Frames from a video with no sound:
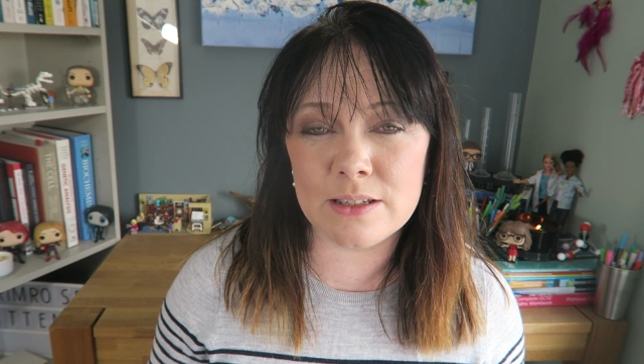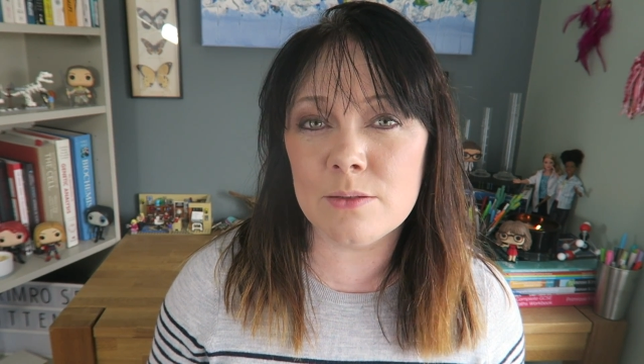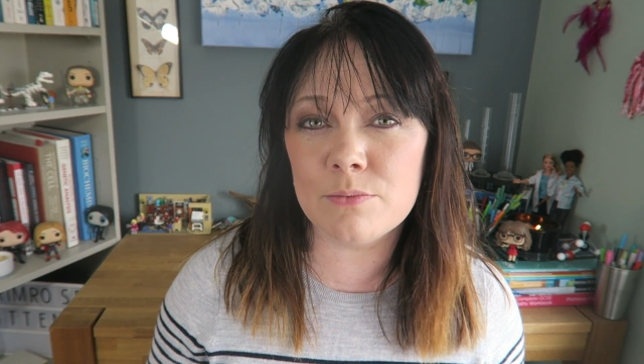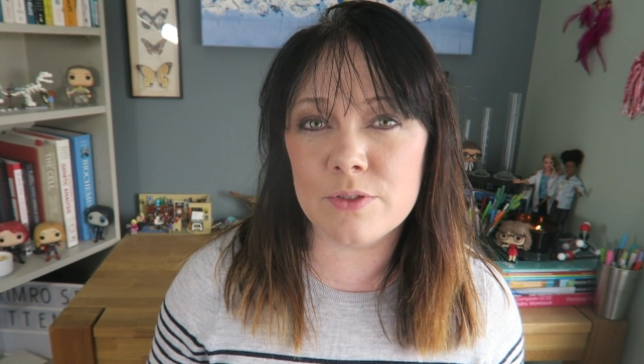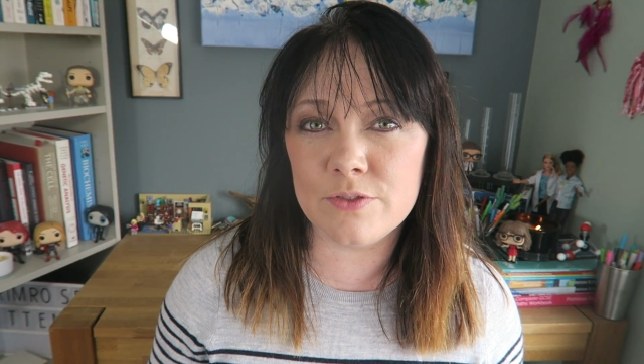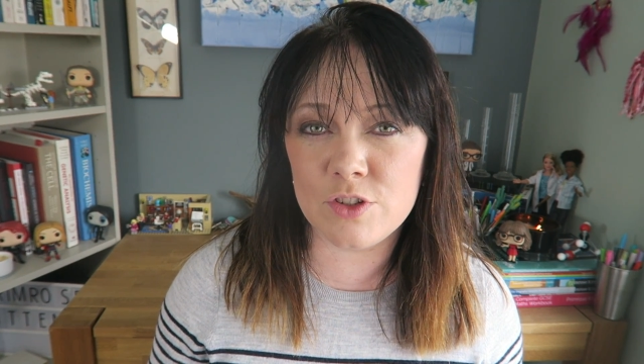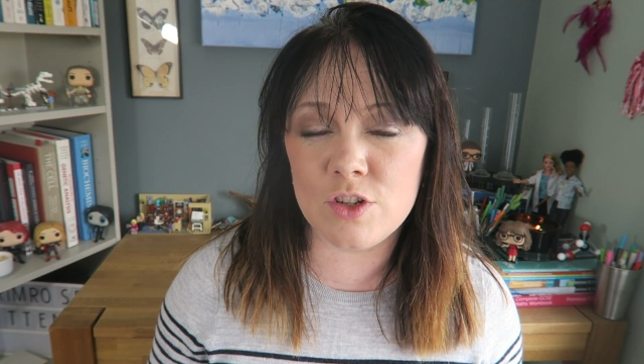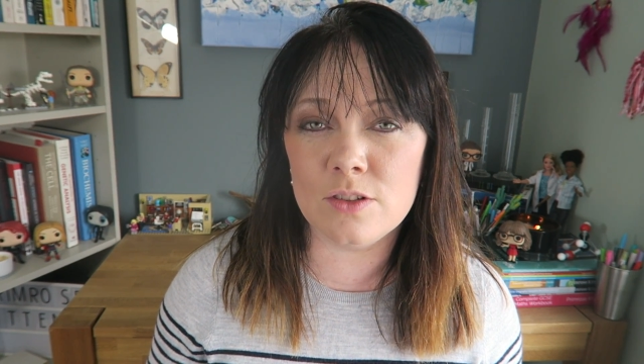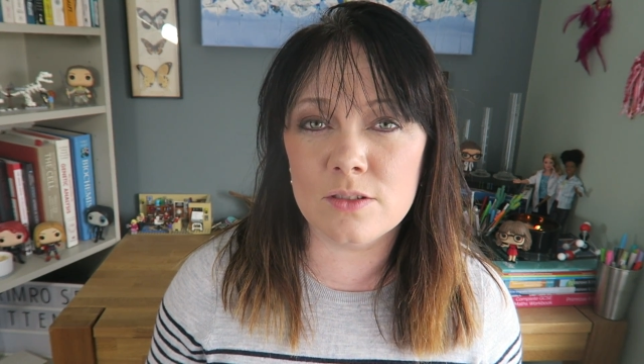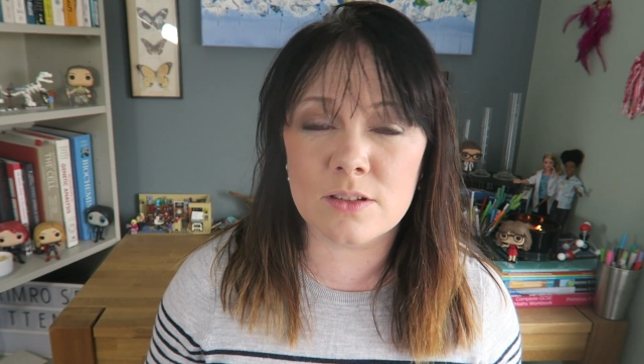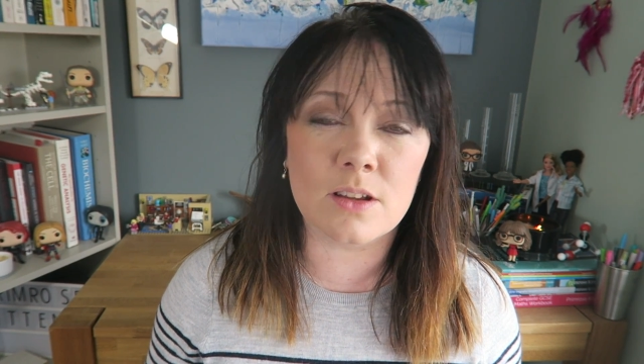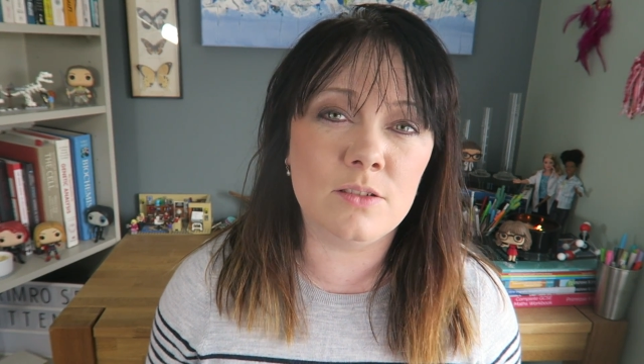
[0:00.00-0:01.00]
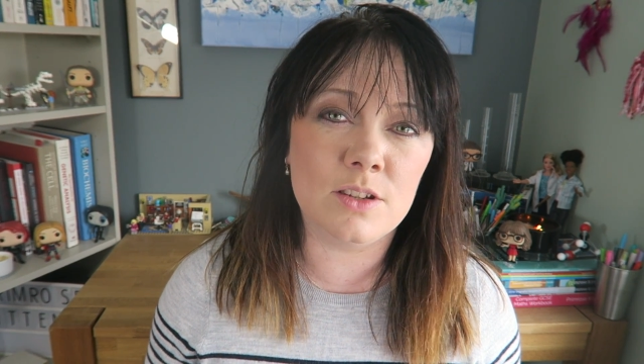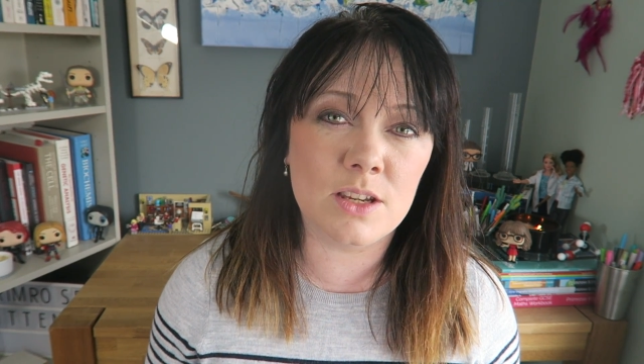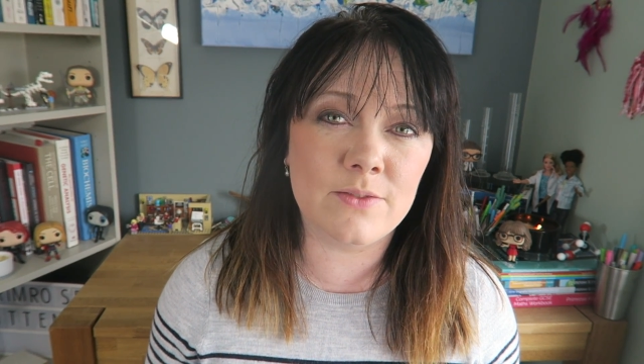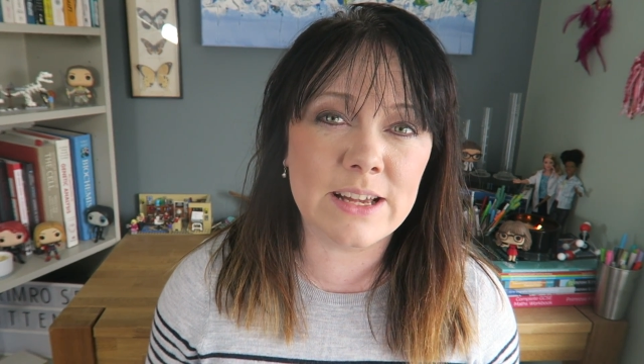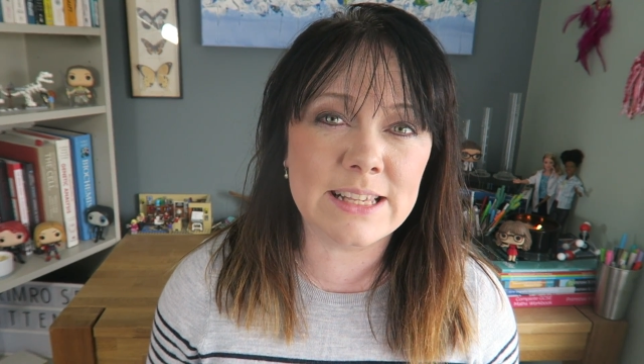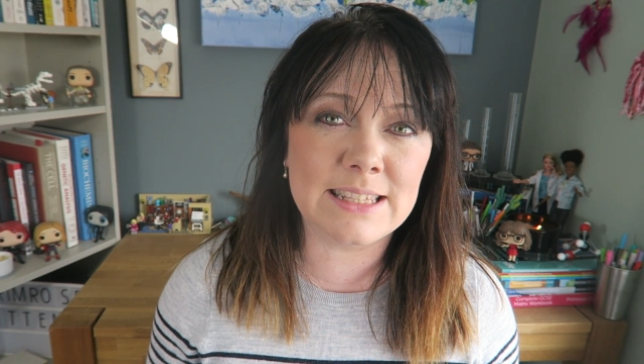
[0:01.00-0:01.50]
number of students going to
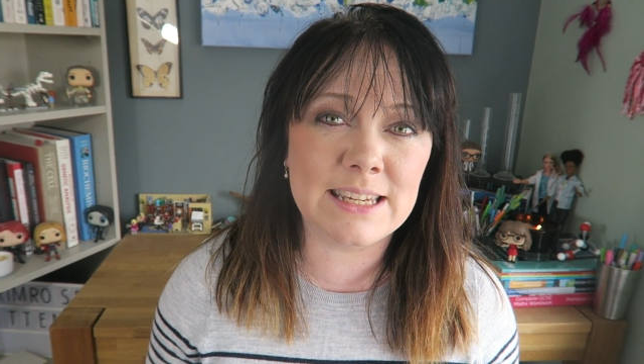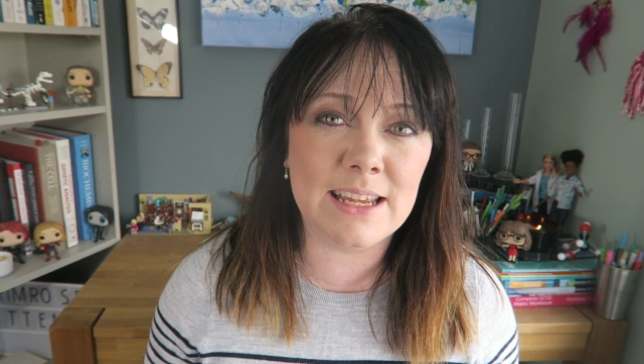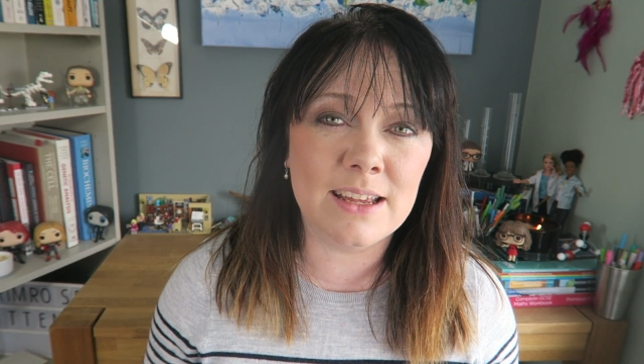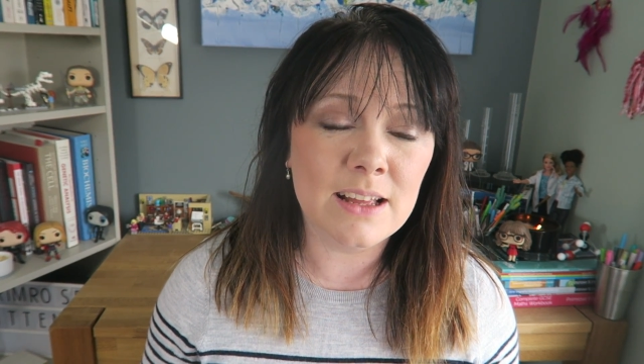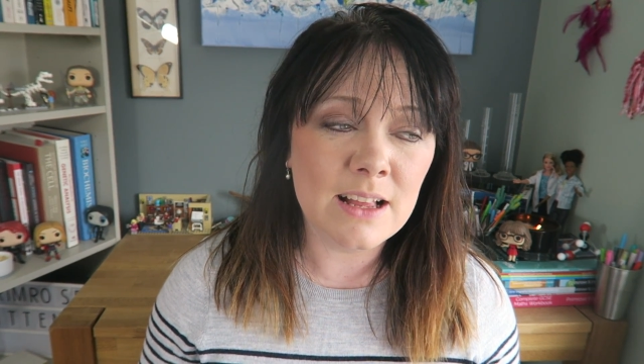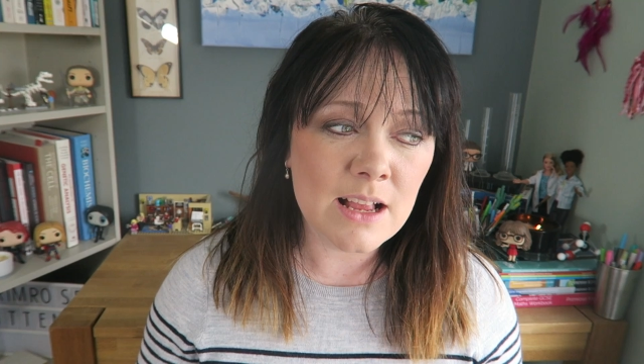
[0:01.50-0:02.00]
university